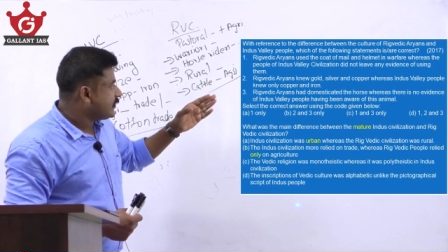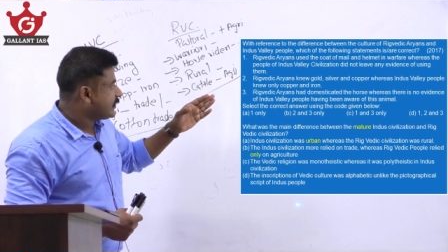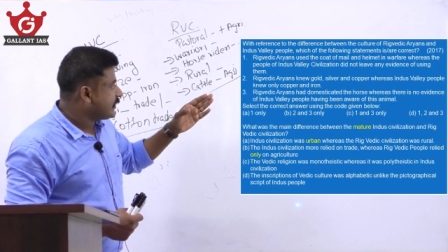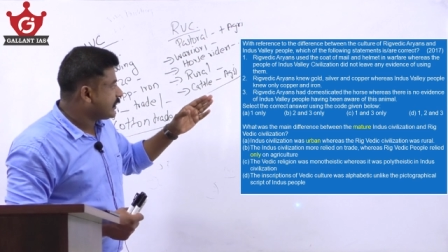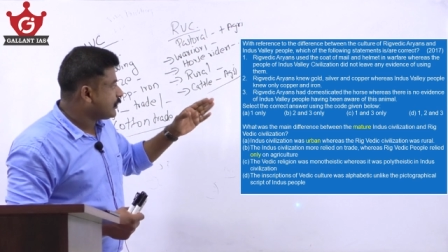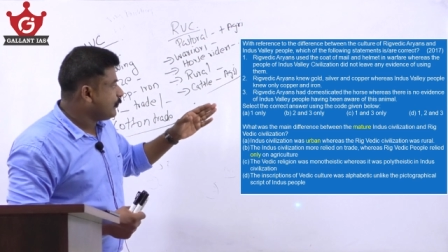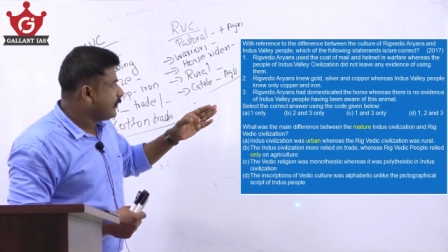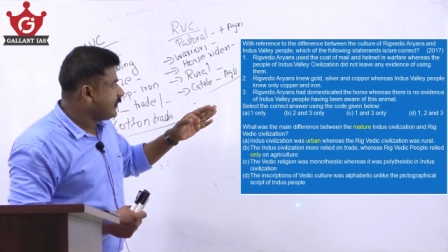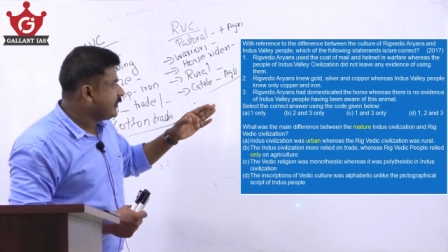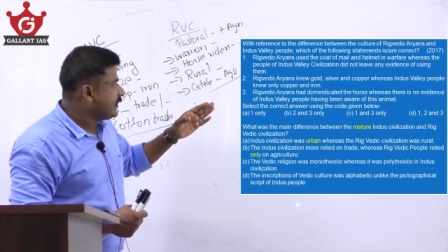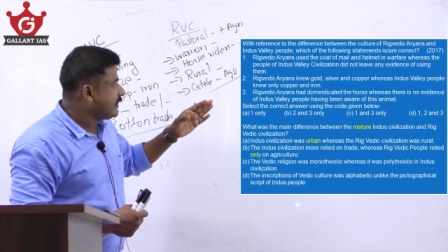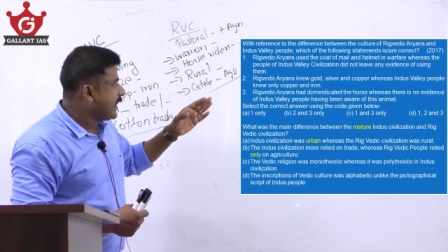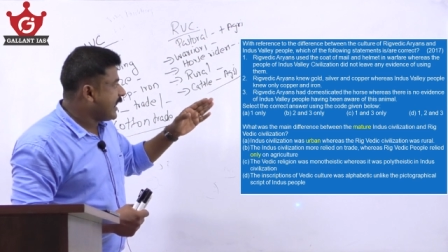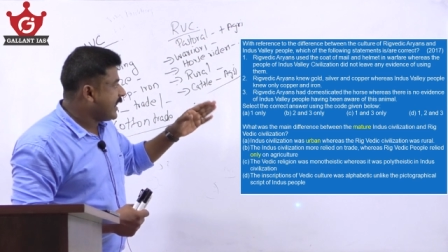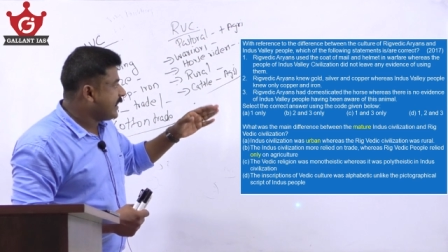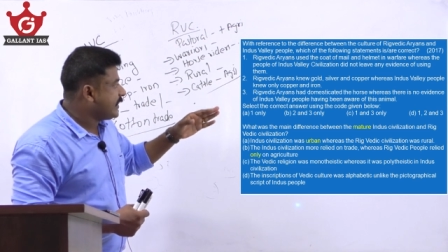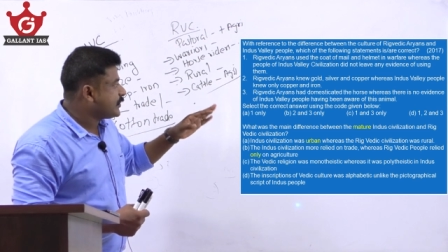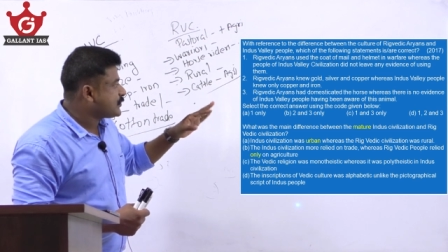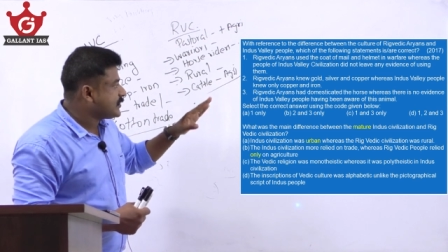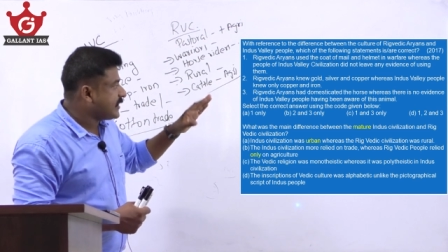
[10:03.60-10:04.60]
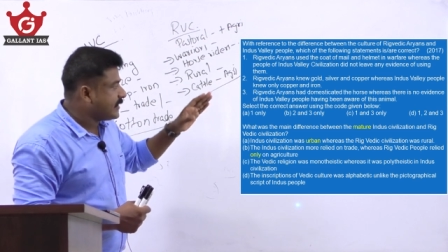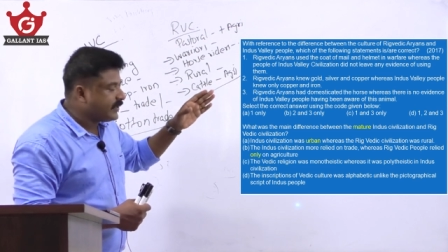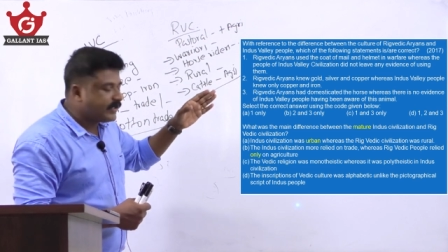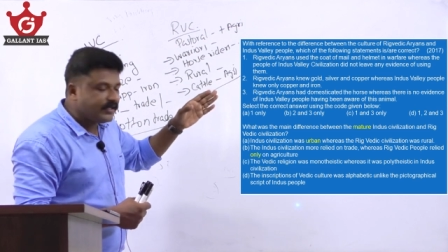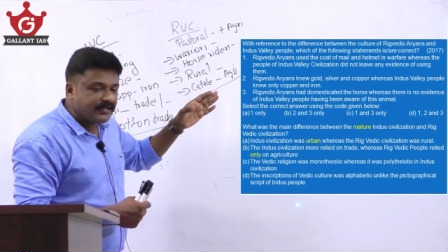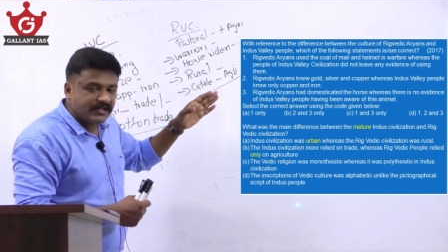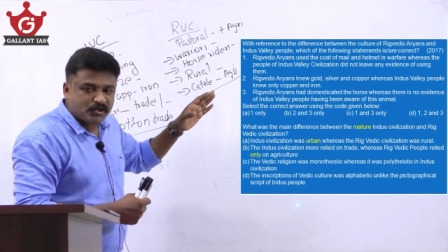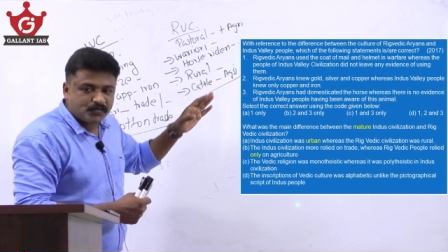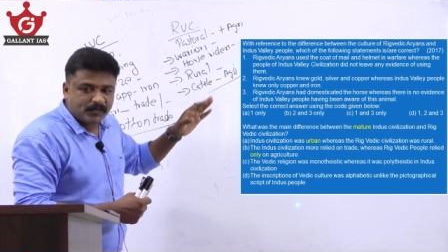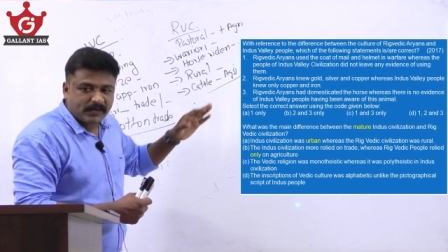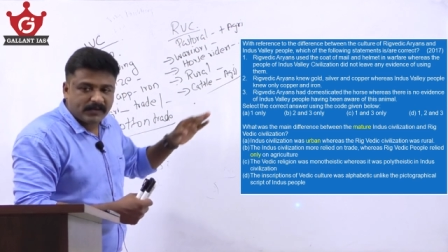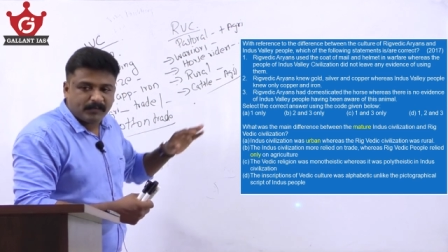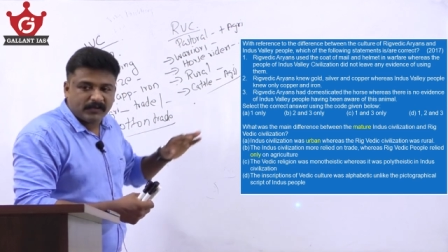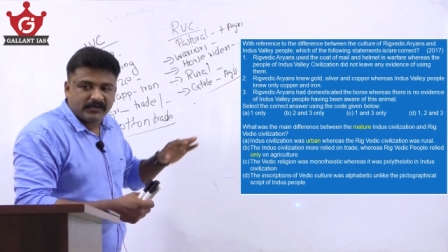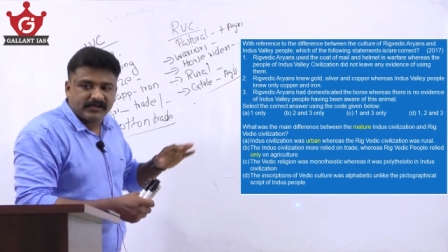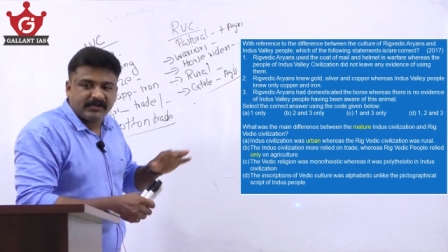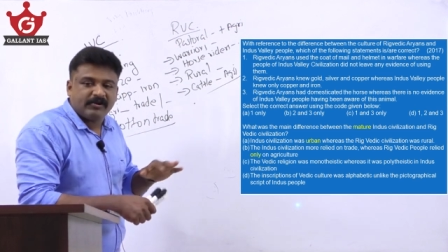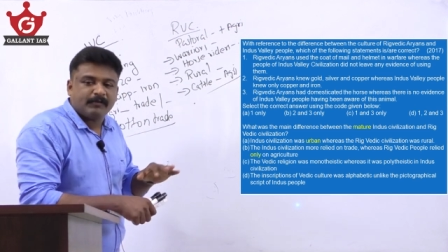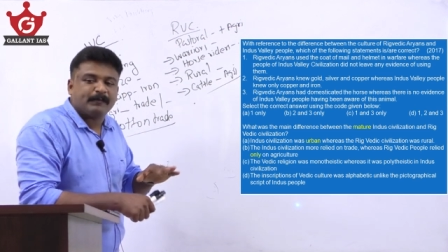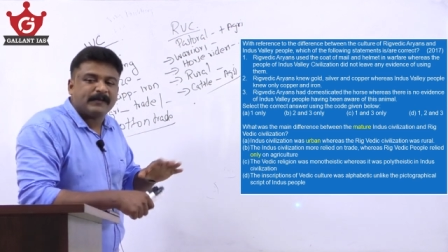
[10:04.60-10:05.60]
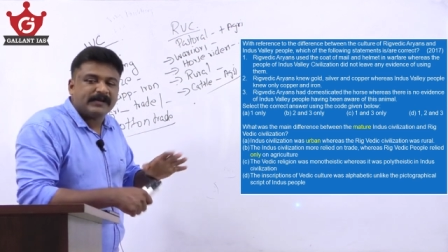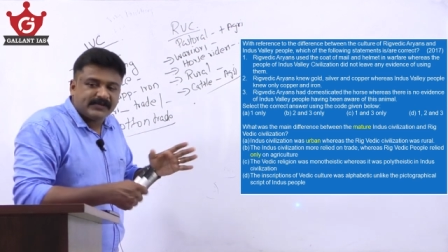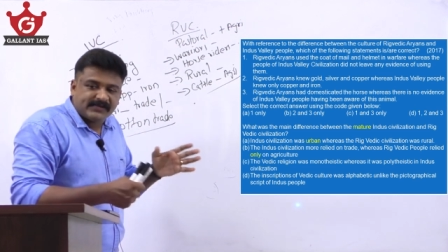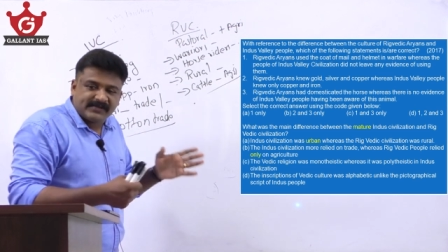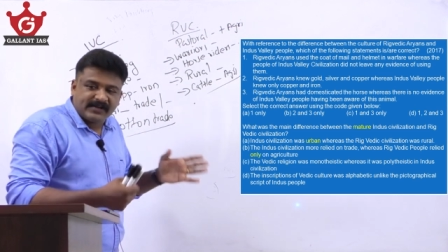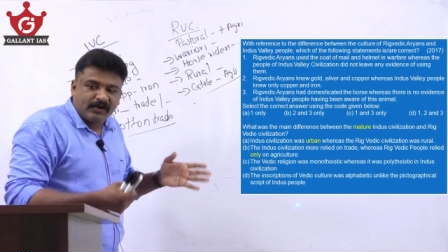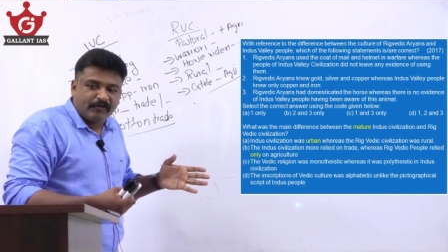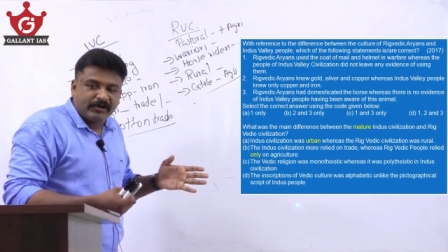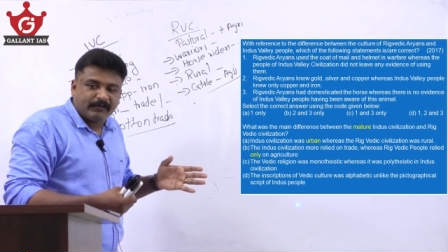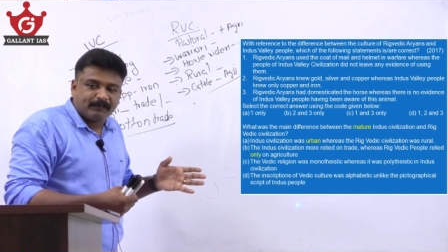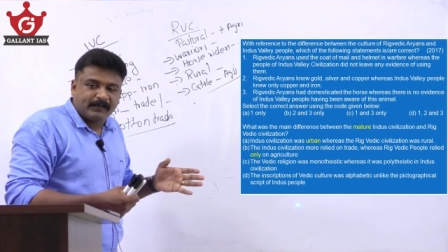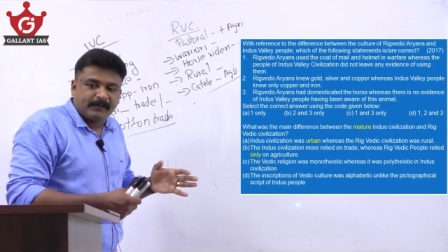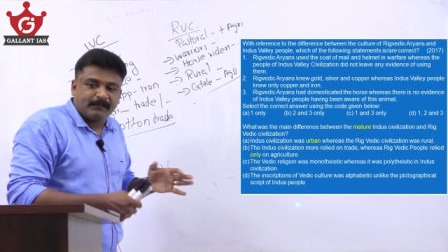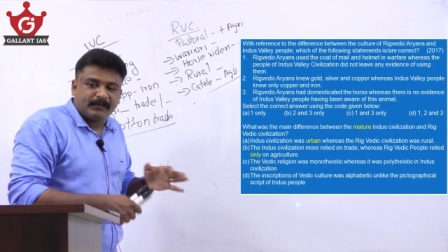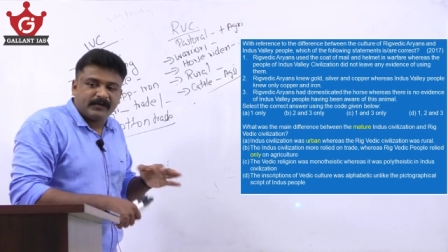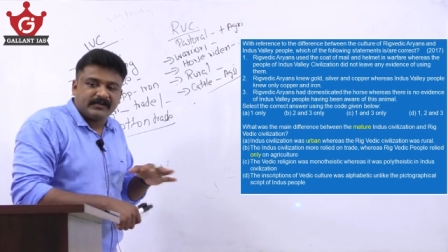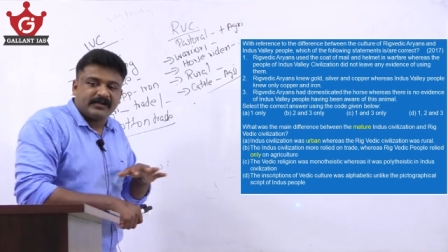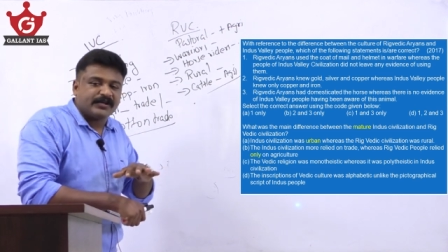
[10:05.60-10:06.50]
Rigvedic Aryans and Indus people, they were peace-loving people.